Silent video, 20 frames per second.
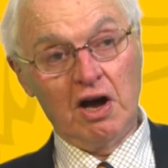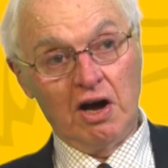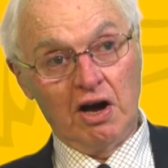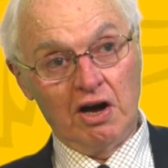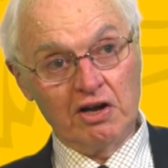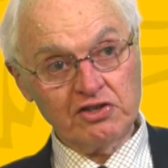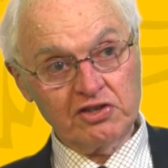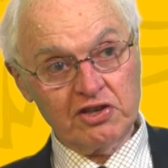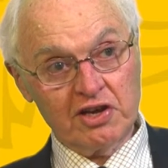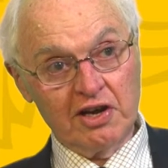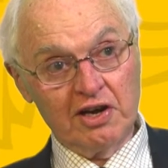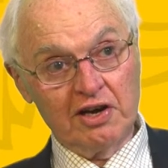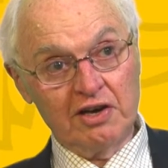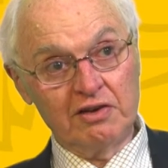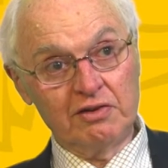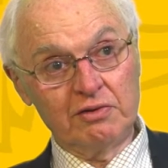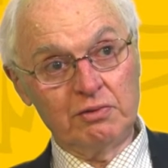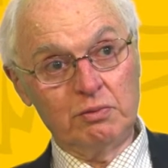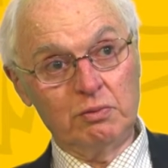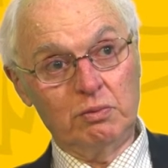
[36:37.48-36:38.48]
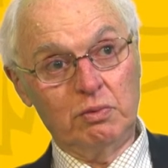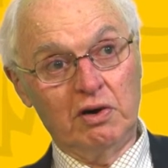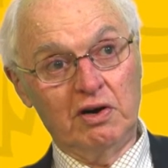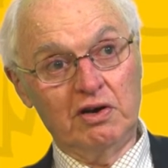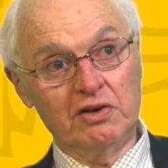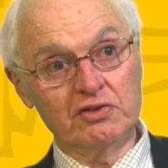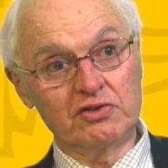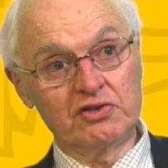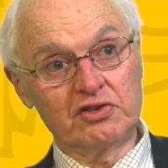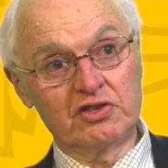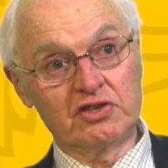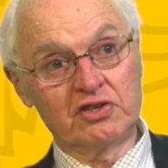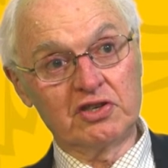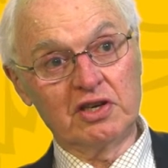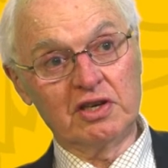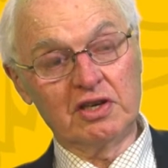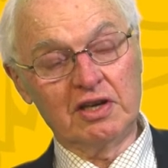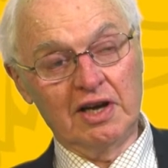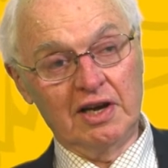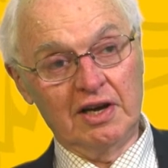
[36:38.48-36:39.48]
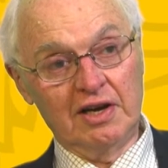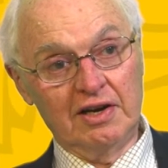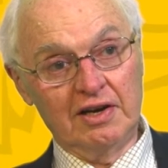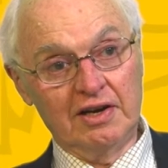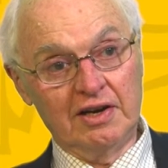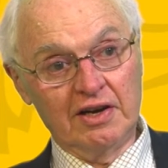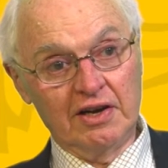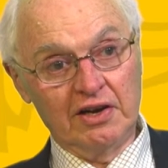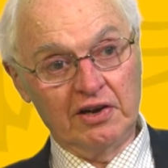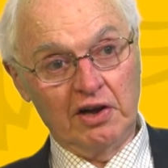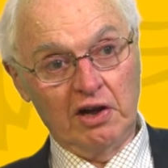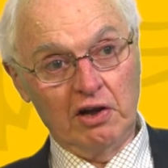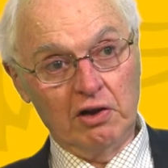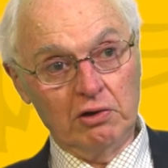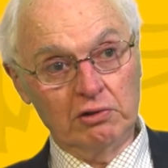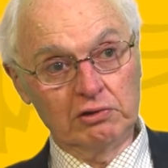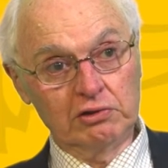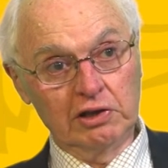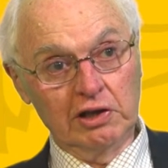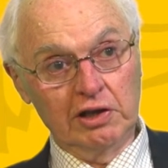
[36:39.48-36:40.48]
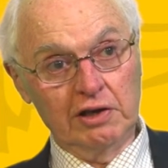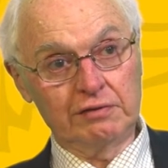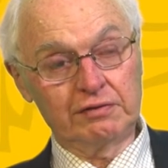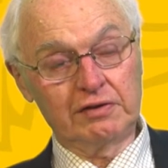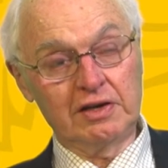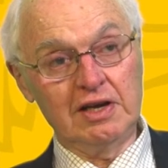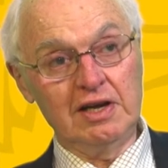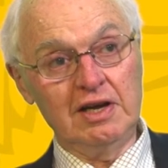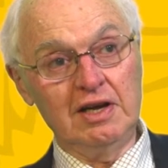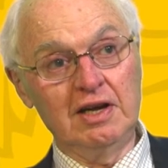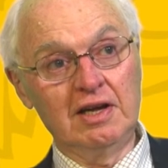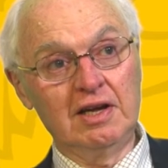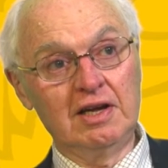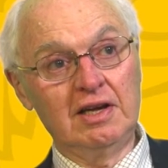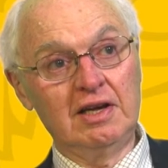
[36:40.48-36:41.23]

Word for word: Oscar was an old lefty.